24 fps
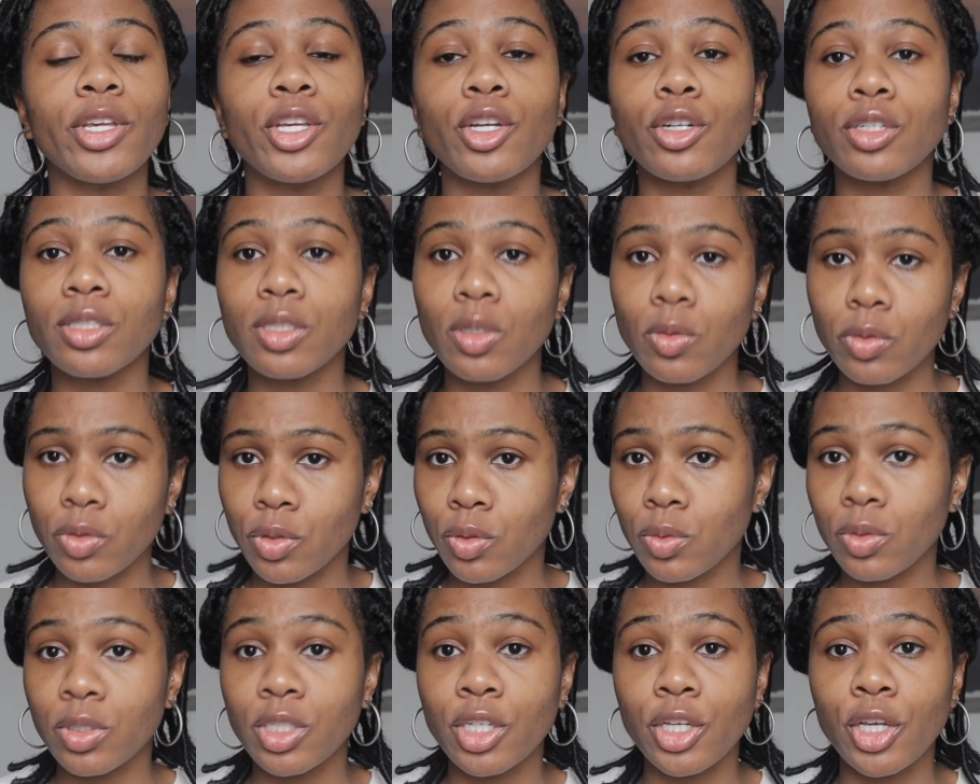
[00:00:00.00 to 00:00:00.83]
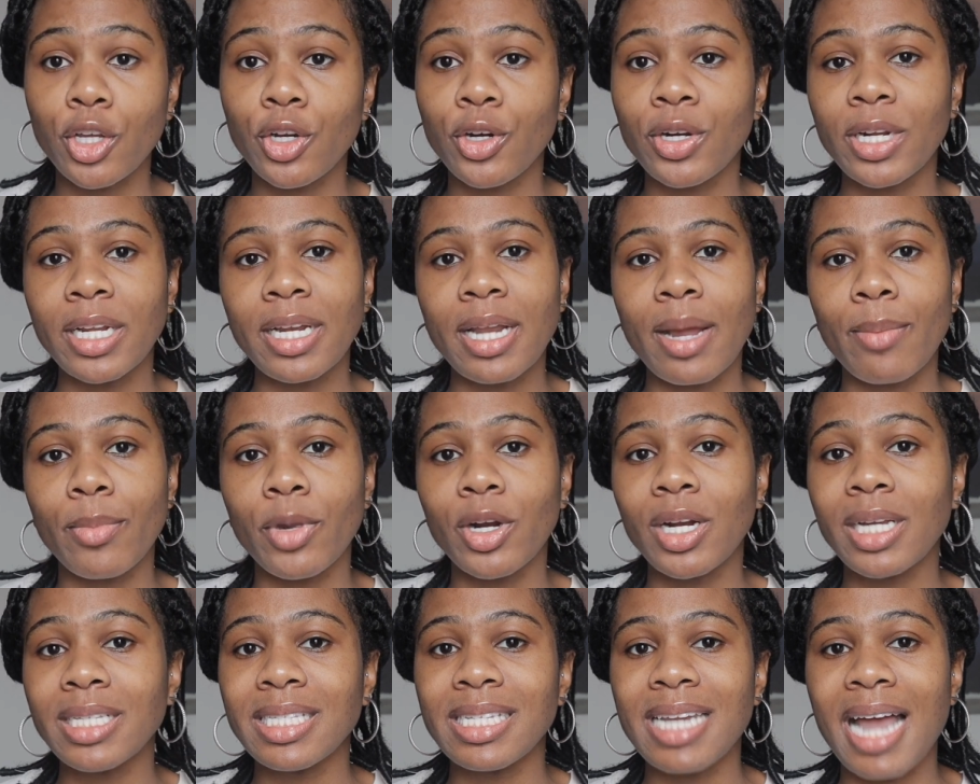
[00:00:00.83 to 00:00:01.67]
your social security number
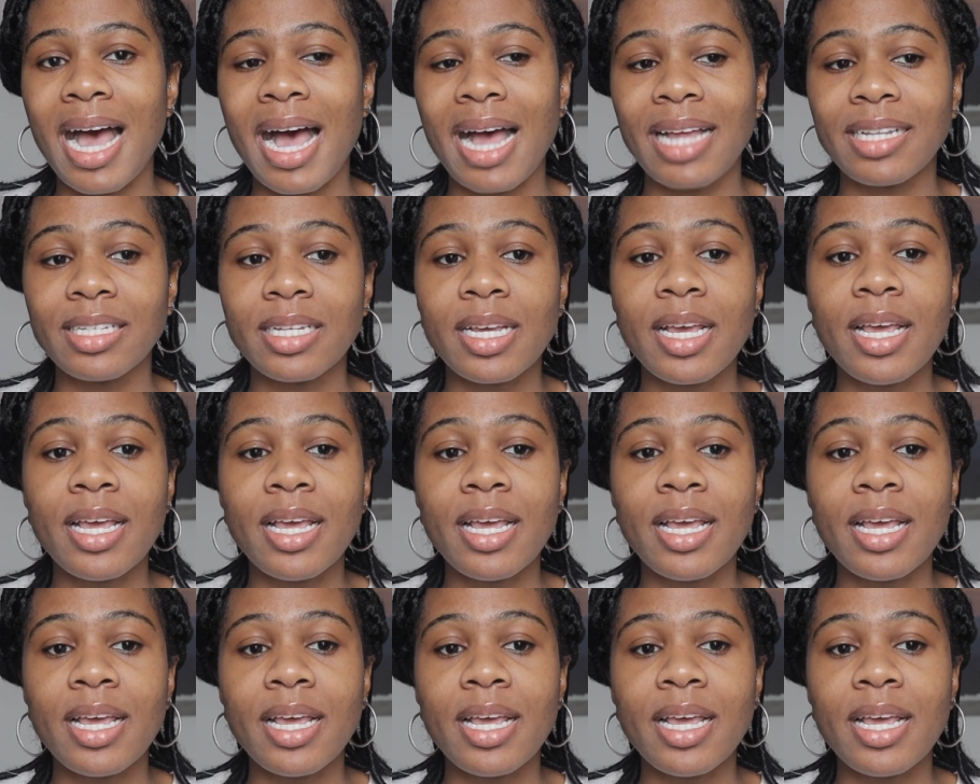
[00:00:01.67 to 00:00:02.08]
is not